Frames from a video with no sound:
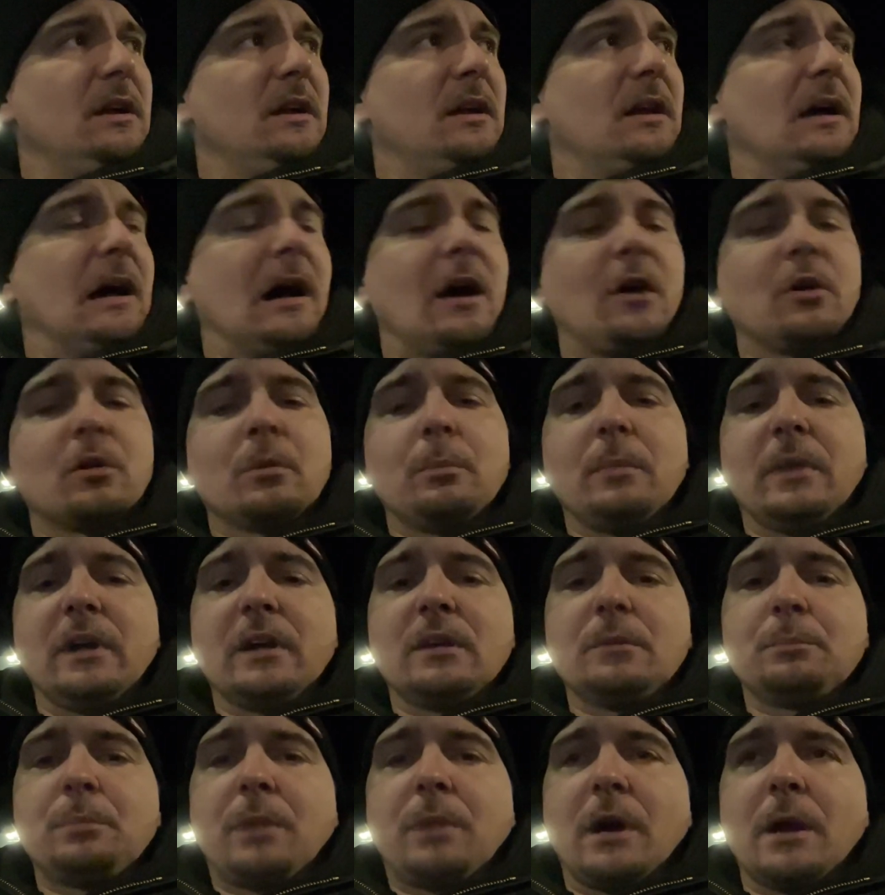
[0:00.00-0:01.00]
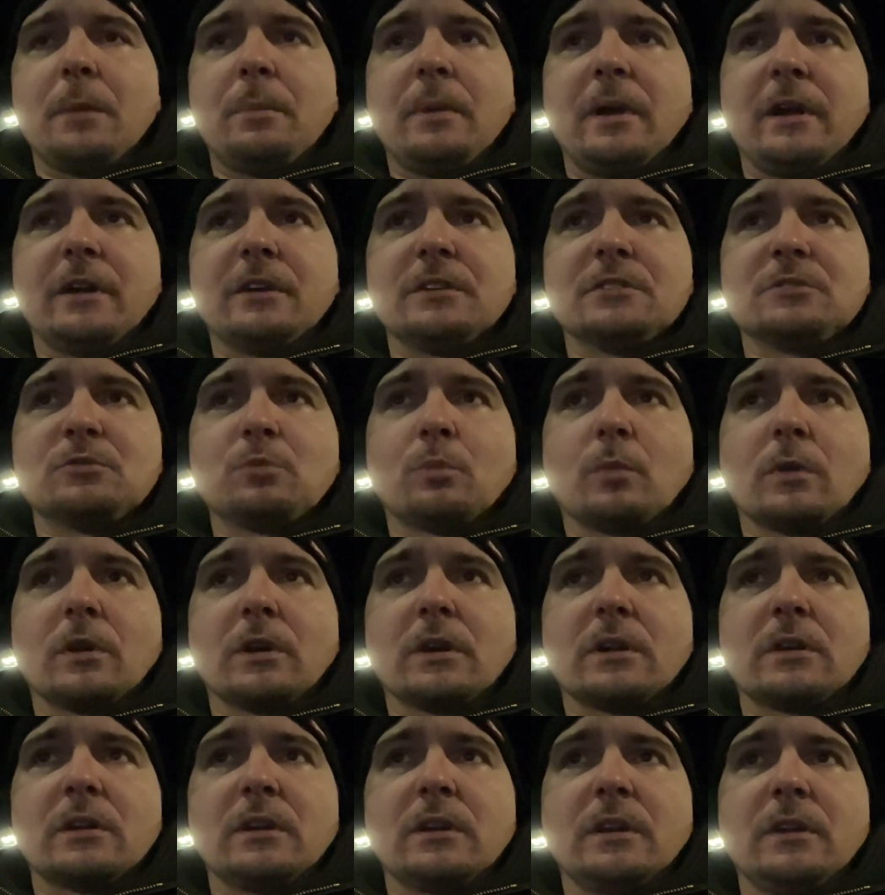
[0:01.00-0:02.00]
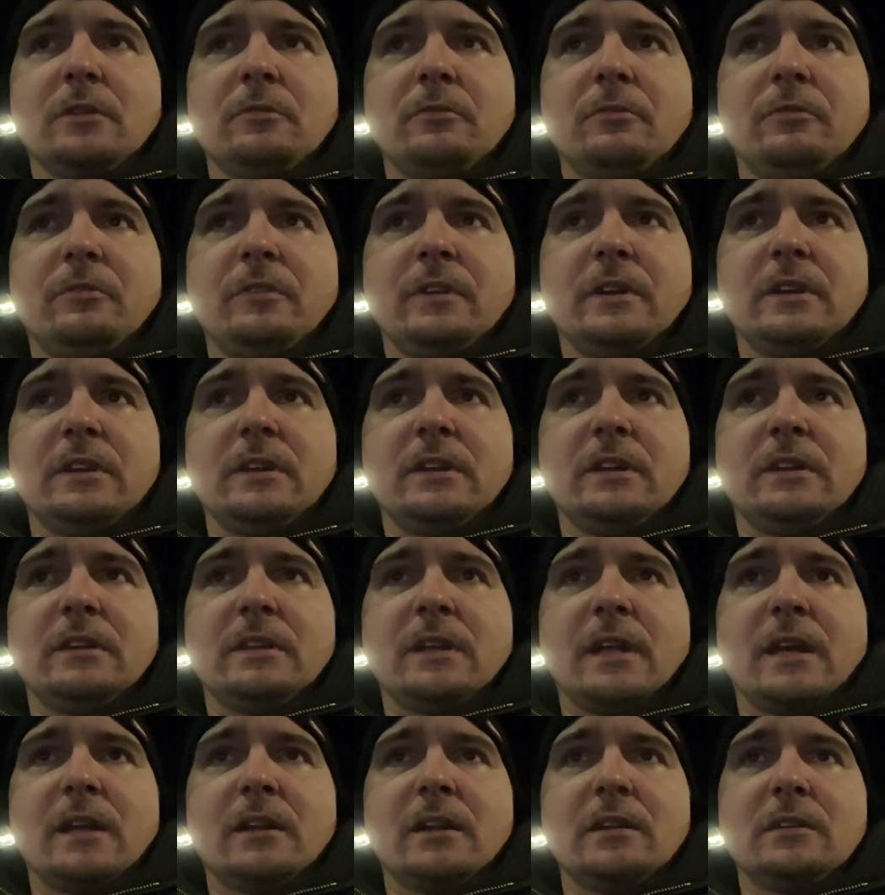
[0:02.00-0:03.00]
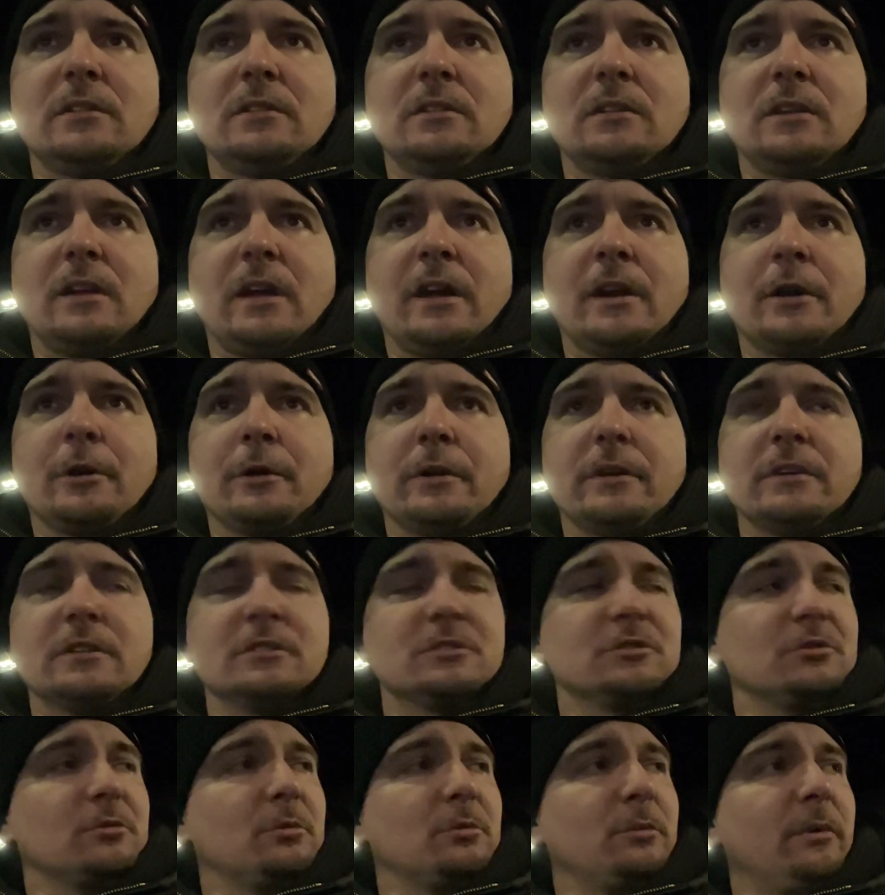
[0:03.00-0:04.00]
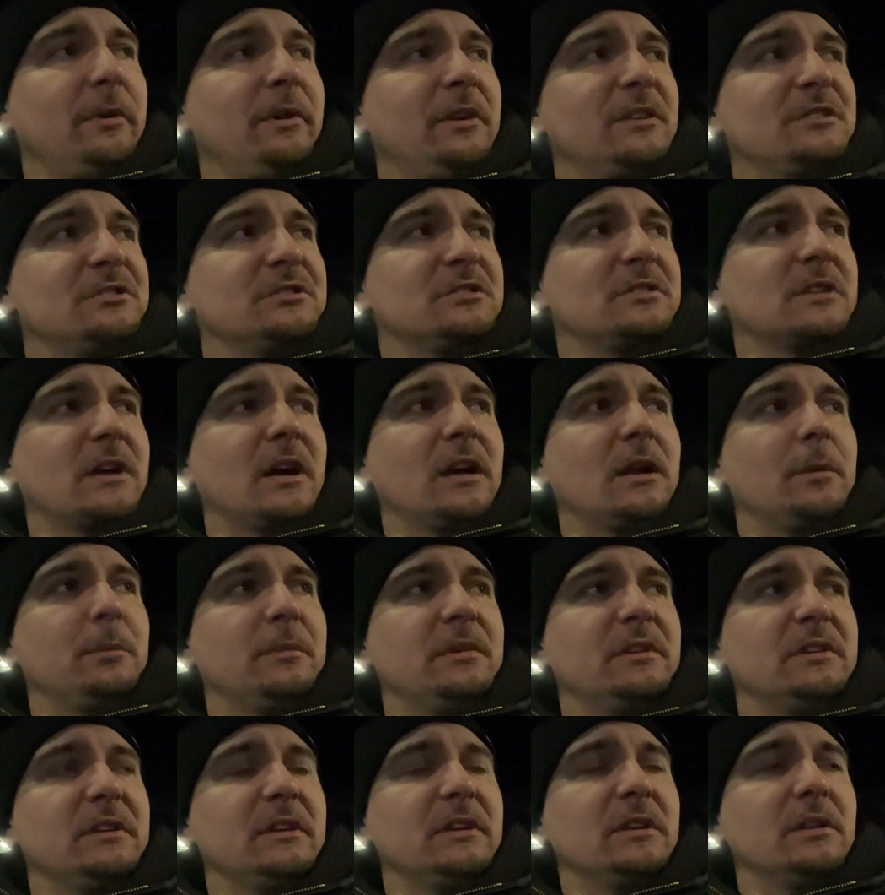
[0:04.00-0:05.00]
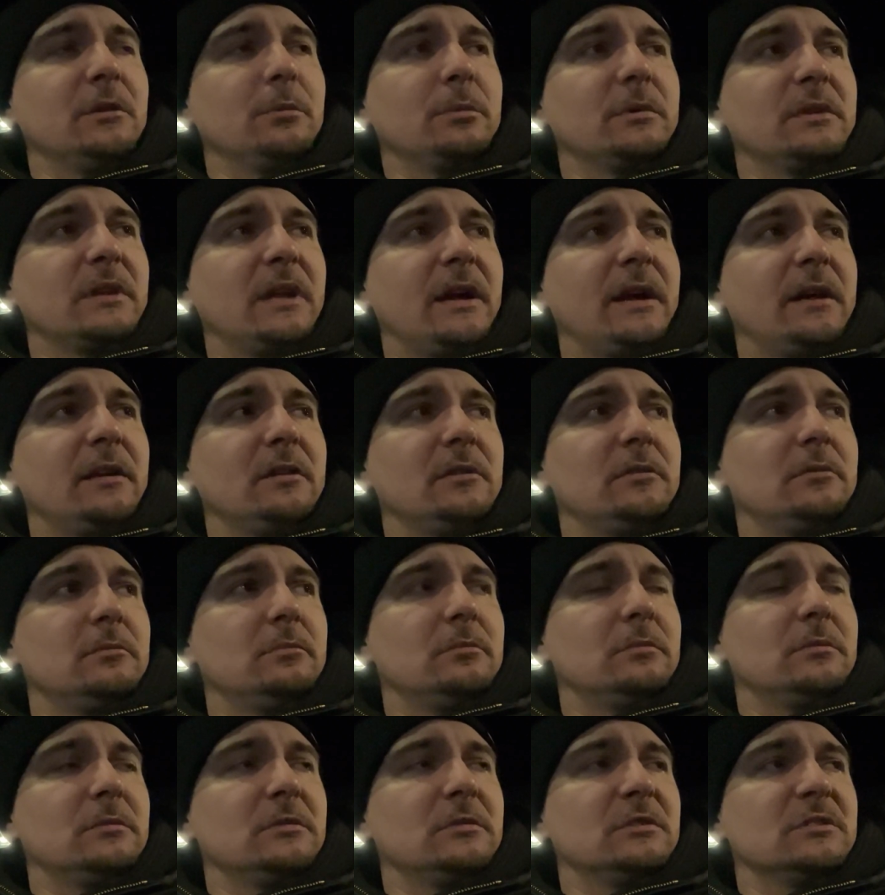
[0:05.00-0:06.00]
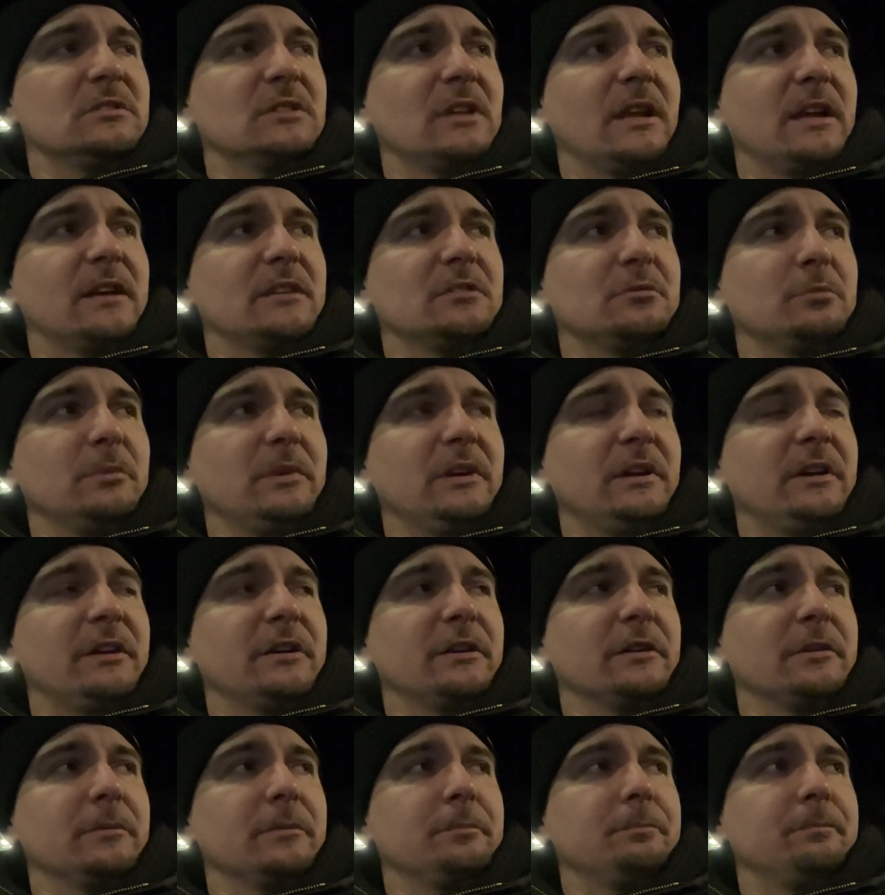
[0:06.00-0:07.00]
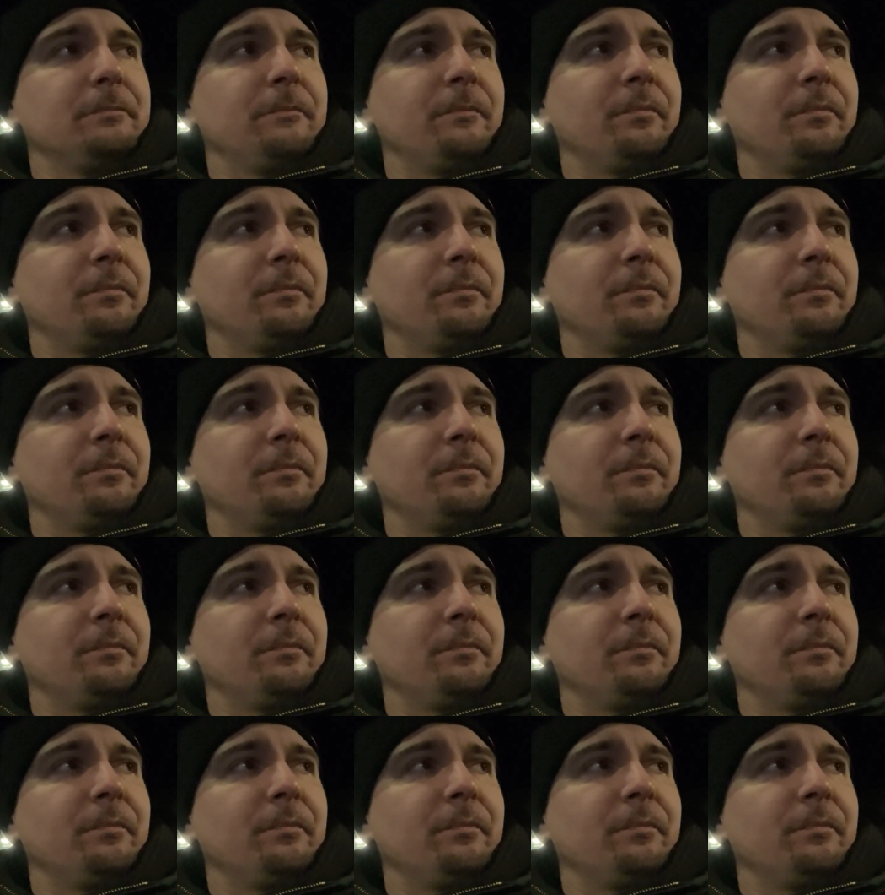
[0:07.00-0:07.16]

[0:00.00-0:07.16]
how to make pipe hangers work and fit in that area. So we just kind of been dealing with that this last week here.